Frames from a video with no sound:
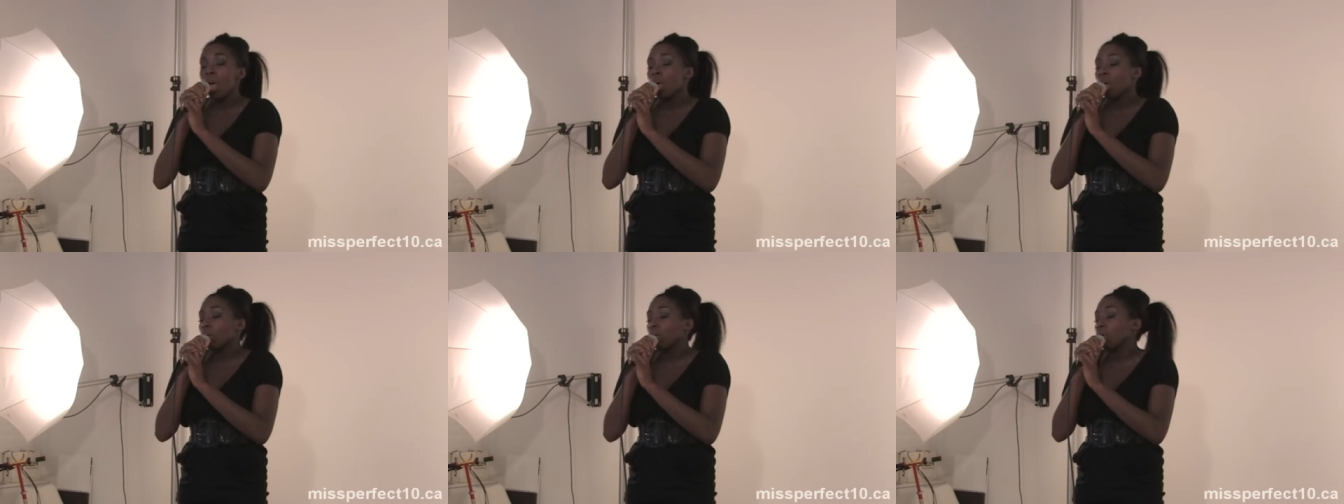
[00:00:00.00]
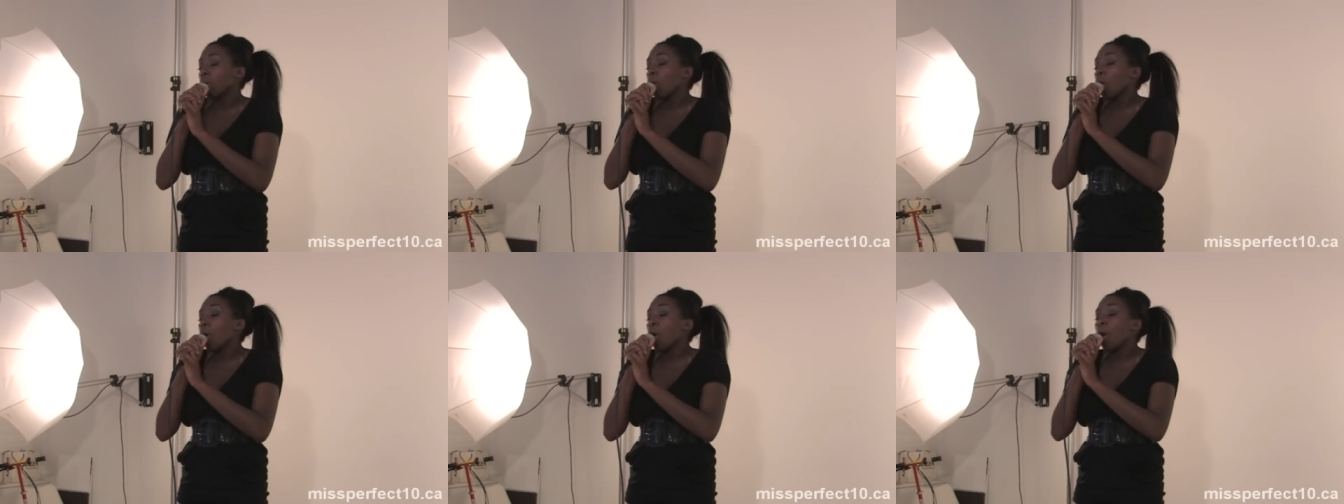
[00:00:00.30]

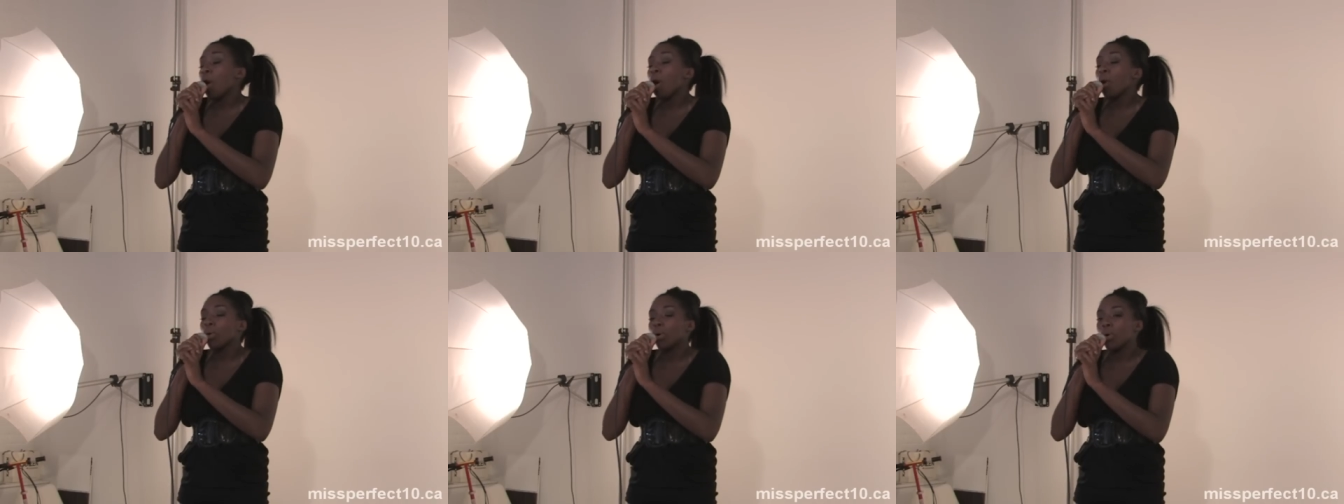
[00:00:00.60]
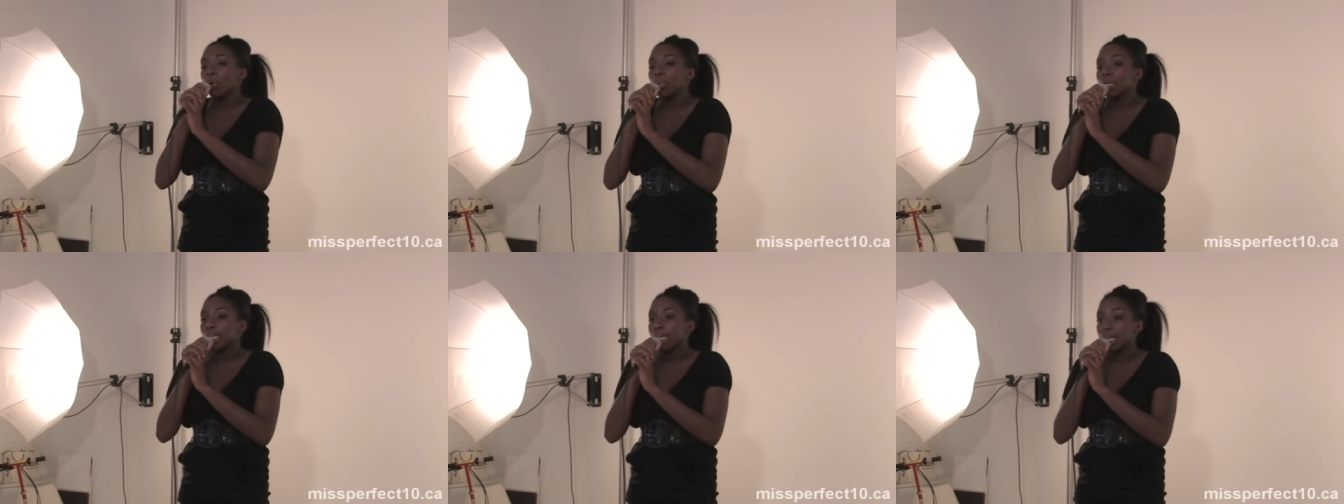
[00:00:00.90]

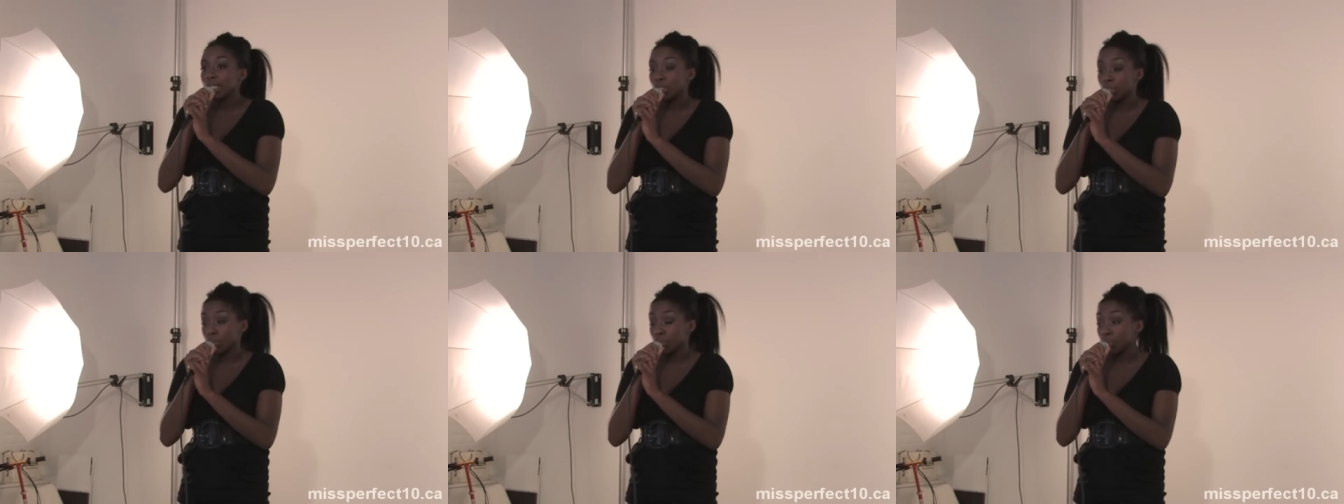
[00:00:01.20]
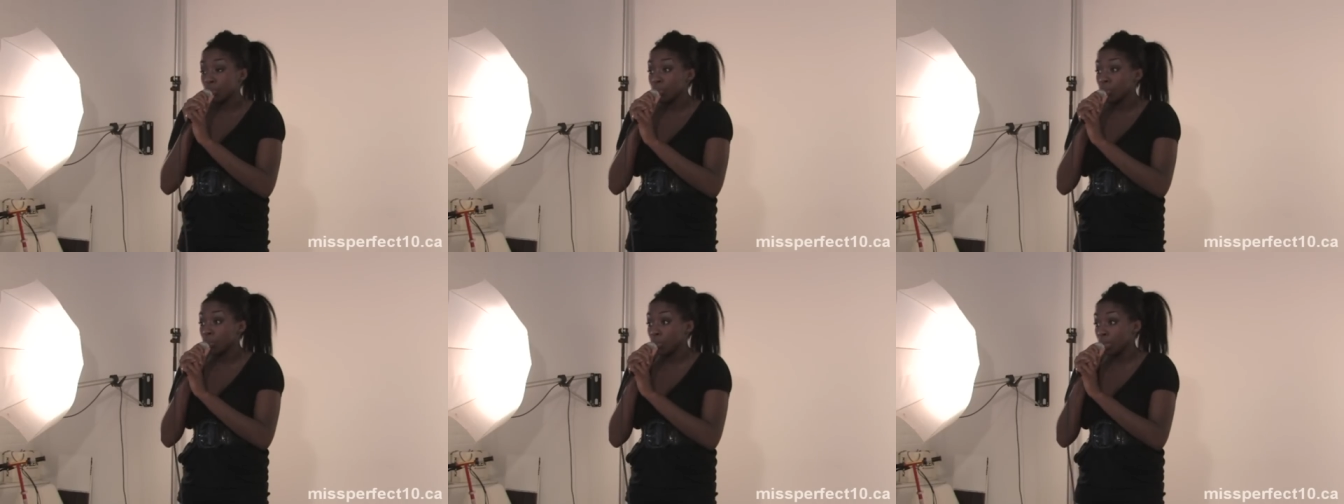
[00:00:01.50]
Oh, yes,
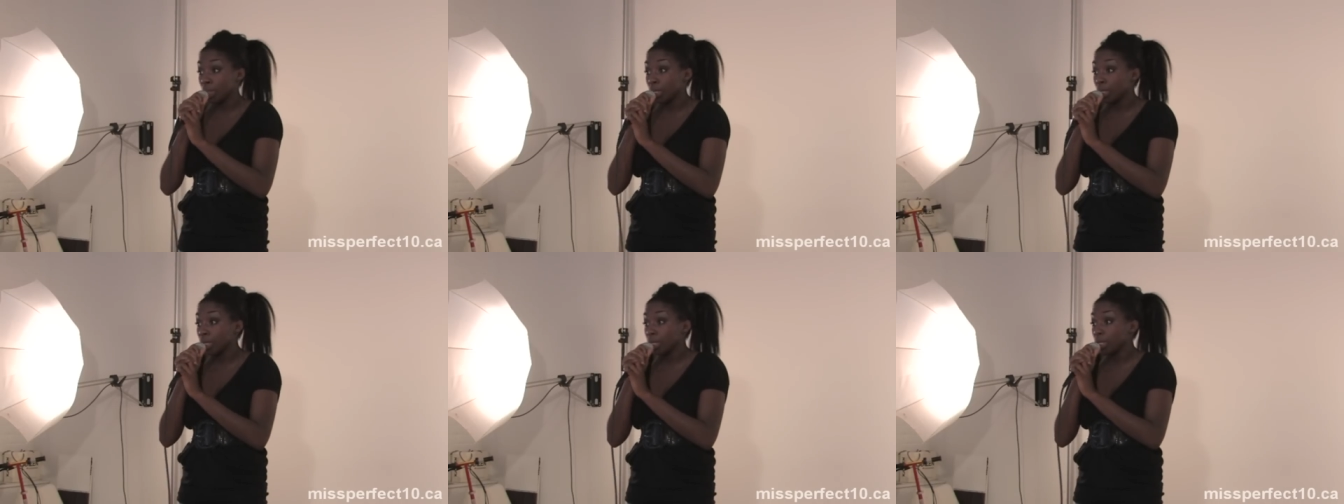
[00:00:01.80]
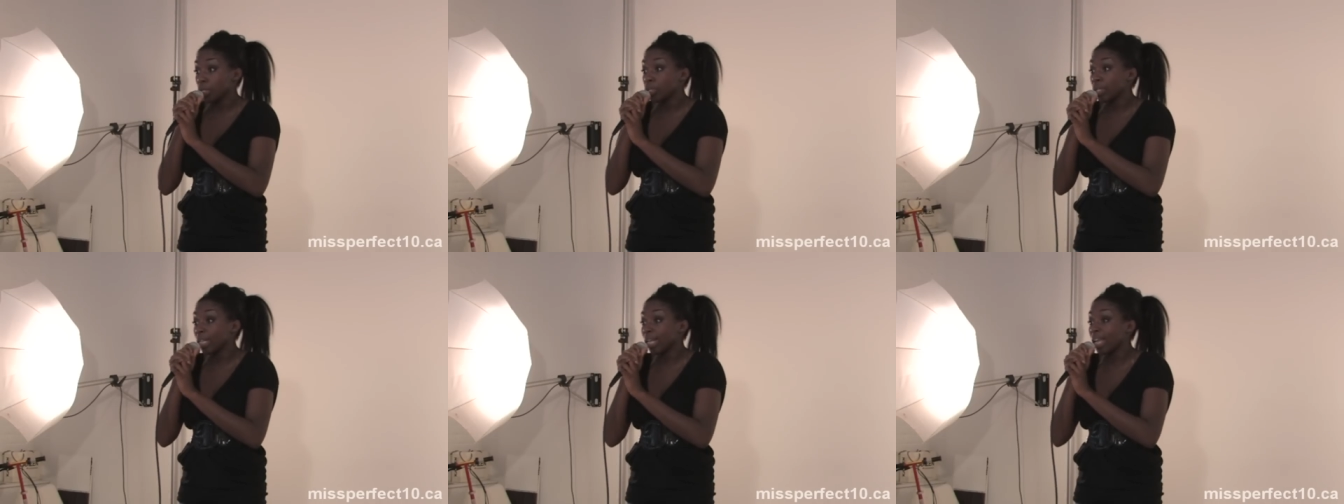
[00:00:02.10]
you
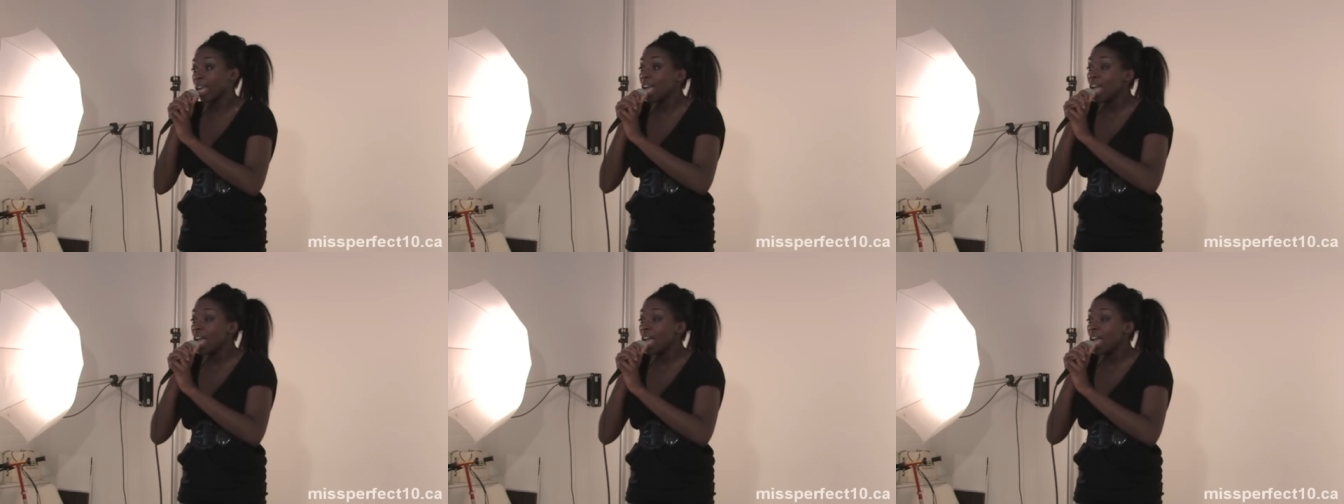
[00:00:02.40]
will.